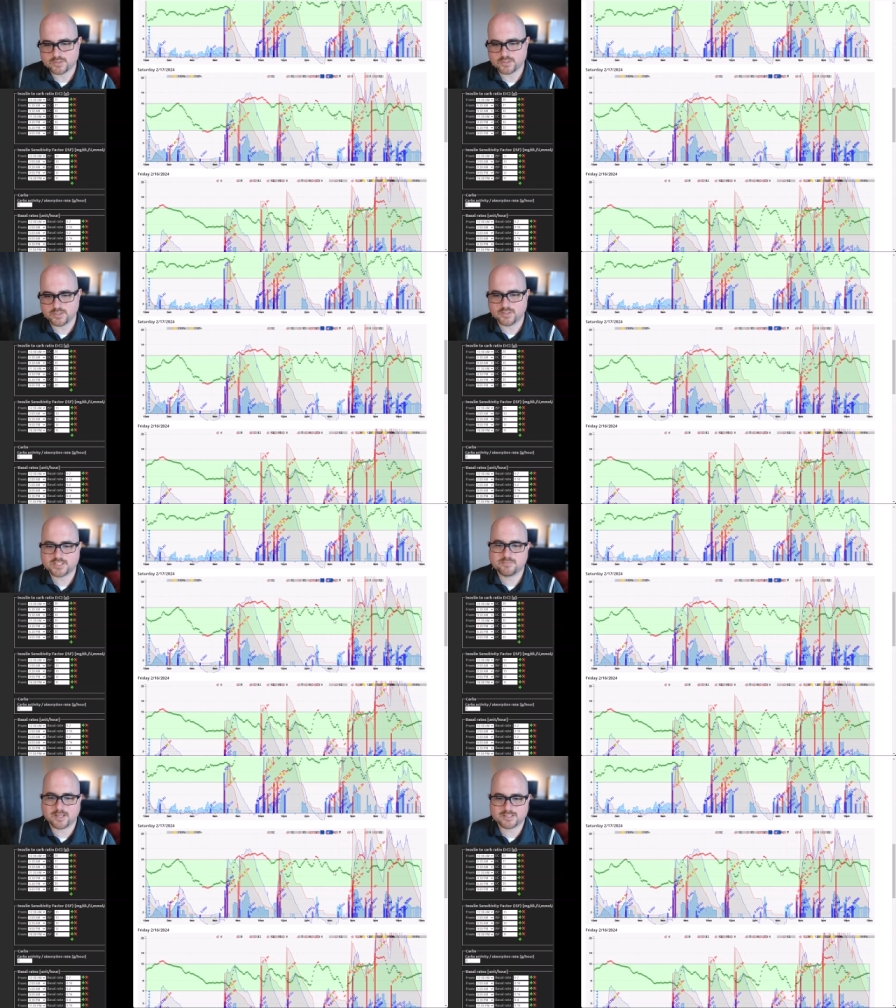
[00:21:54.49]
So you'd
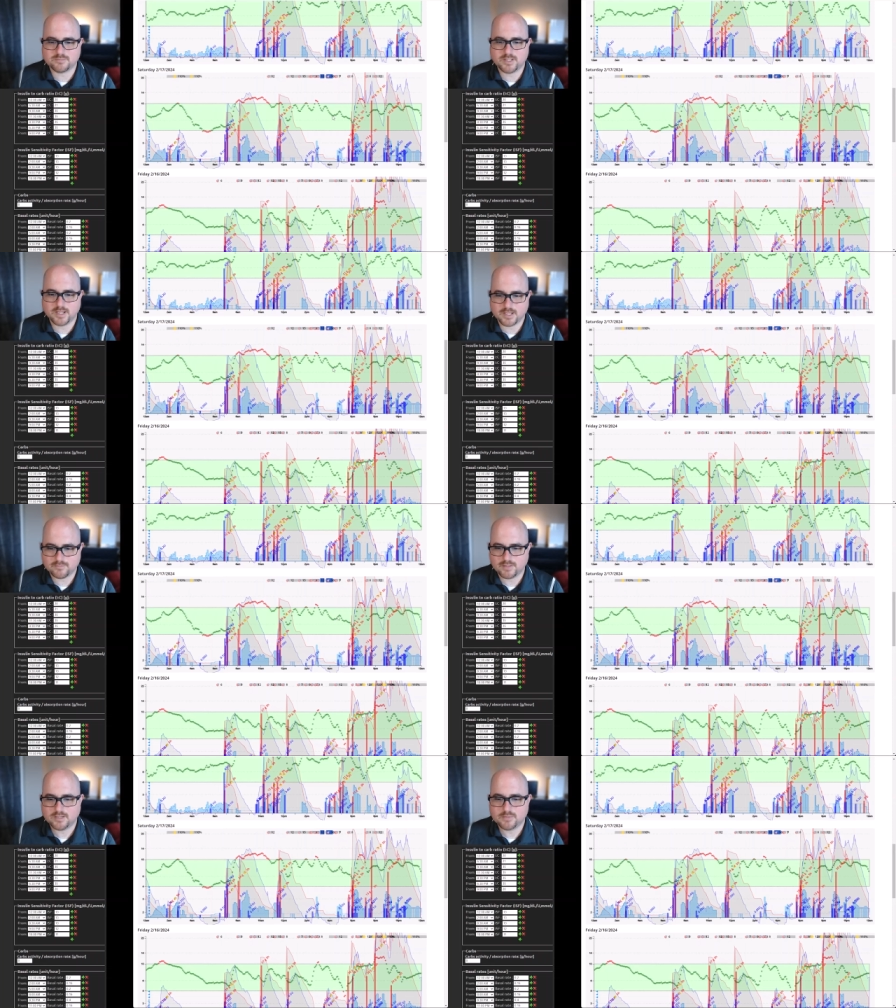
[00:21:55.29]
expect some negative negative
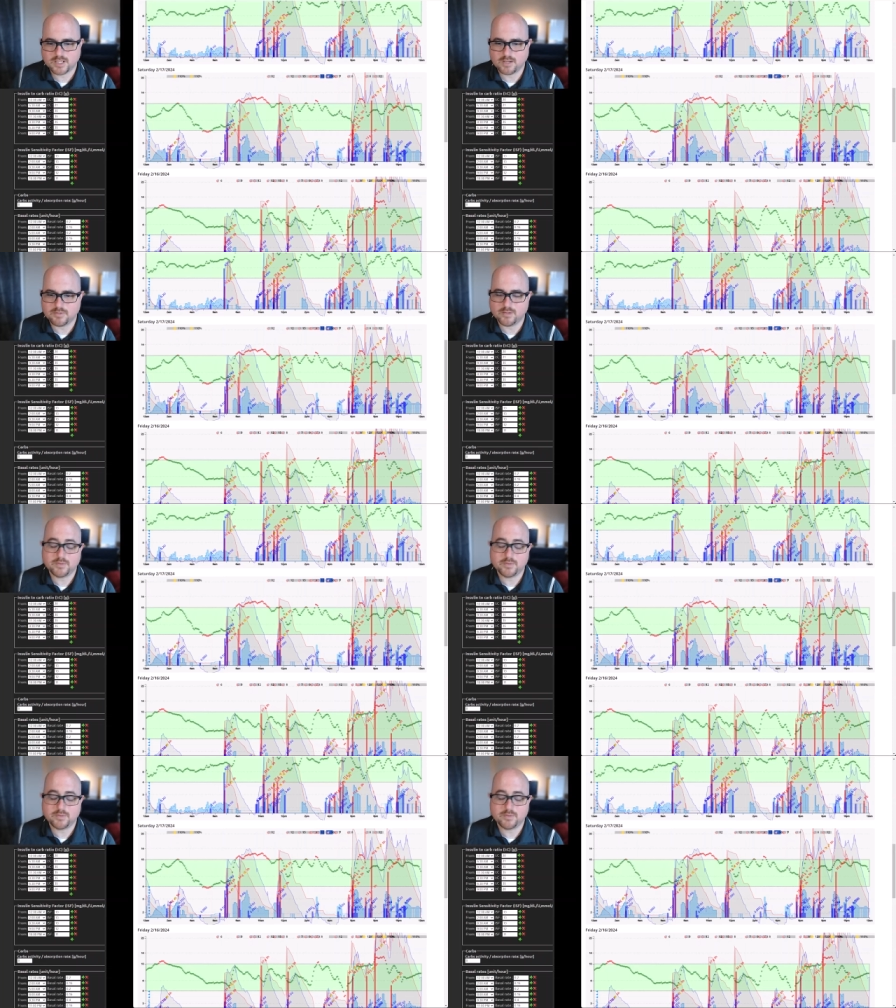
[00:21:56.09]
in him to come up.